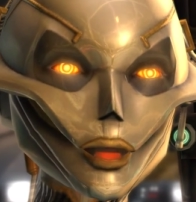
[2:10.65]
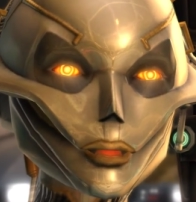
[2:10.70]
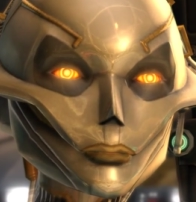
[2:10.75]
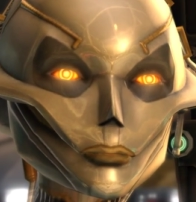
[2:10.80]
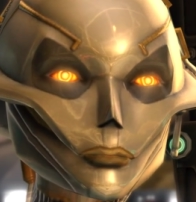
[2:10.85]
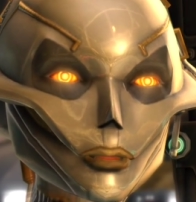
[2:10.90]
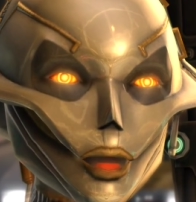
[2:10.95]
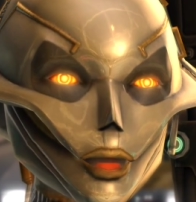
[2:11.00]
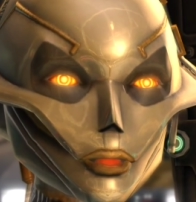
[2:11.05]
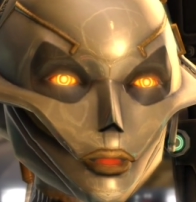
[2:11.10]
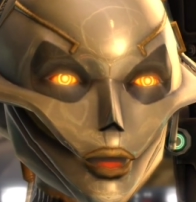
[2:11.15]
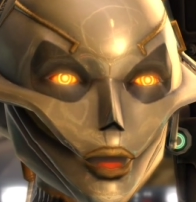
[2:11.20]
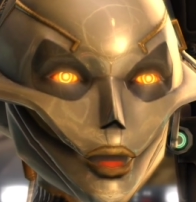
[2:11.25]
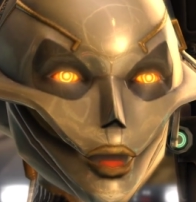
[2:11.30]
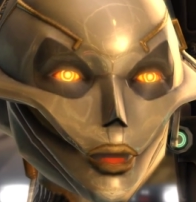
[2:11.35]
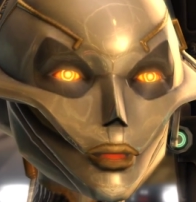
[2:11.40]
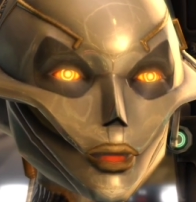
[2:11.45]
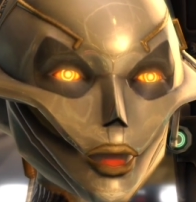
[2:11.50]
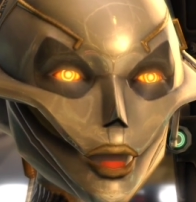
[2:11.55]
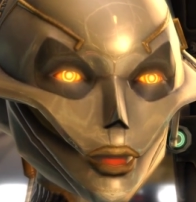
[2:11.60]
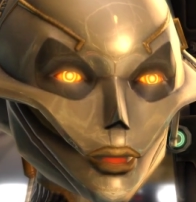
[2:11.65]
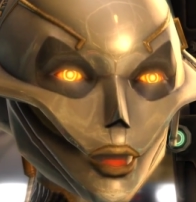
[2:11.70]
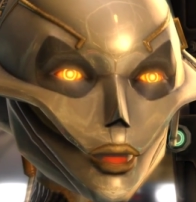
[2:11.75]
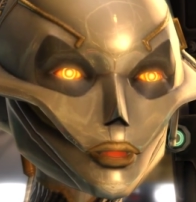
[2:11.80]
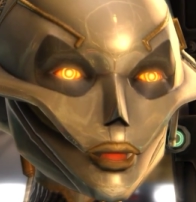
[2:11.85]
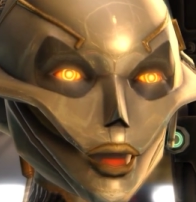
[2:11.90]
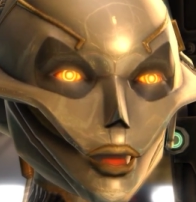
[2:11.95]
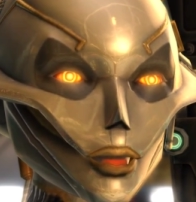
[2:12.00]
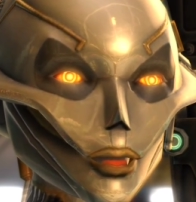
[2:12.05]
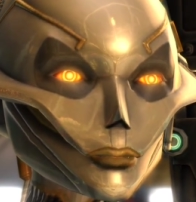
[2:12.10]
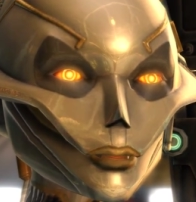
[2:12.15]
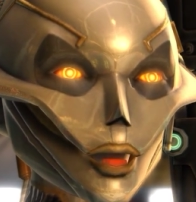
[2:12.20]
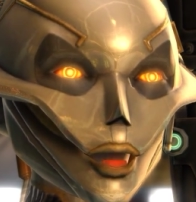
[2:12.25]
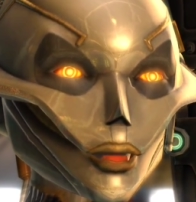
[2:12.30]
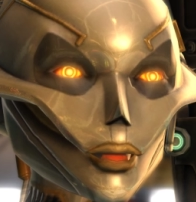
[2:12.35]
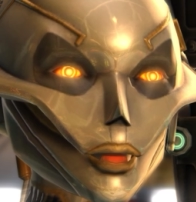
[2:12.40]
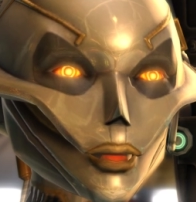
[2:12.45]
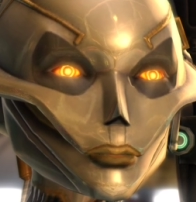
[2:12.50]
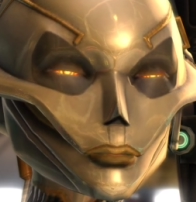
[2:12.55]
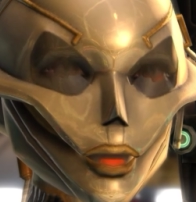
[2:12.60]
Empire so long as they
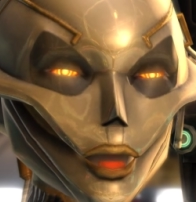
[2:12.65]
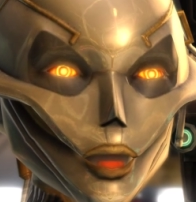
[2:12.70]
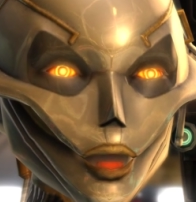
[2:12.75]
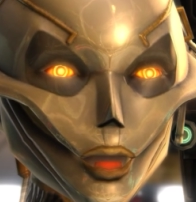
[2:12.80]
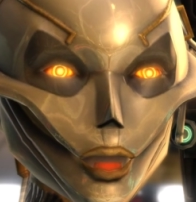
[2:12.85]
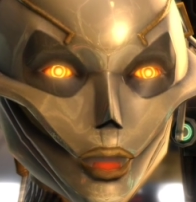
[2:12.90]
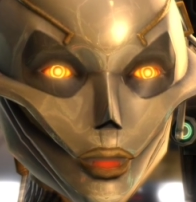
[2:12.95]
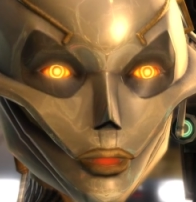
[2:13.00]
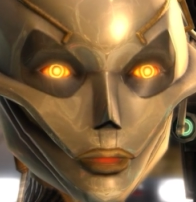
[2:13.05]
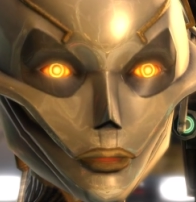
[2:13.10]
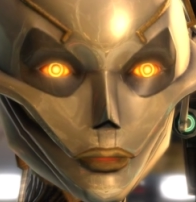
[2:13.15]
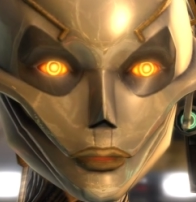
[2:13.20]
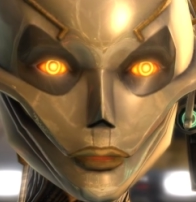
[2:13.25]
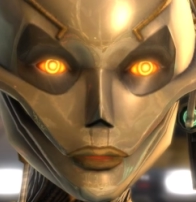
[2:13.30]
remain in power.